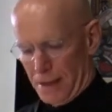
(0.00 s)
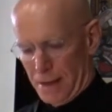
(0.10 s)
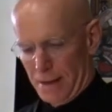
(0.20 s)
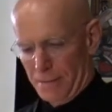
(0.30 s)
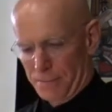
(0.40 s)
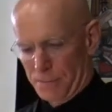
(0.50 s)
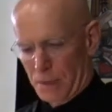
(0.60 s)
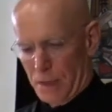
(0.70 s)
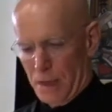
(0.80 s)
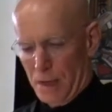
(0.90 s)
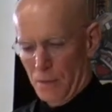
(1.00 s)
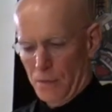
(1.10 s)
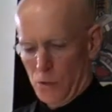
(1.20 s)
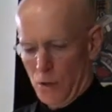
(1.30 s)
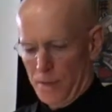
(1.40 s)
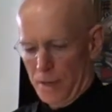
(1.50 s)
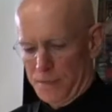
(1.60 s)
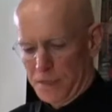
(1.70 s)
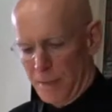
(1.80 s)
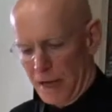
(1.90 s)
Um, when you open
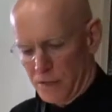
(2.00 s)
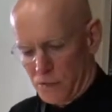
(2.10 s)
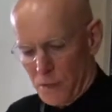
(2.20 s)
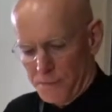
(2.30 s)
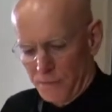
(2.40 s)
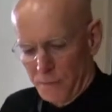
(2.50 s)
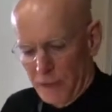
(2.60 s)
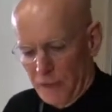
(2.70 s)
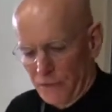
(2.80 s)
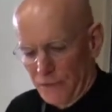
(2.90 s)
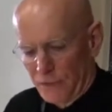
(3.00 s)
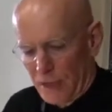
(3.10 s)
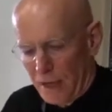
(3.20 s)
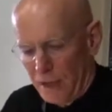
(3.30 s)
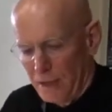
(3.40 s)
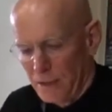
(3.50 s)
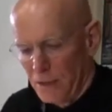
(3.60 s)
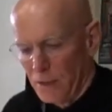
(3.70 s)
up these manuscripts from places like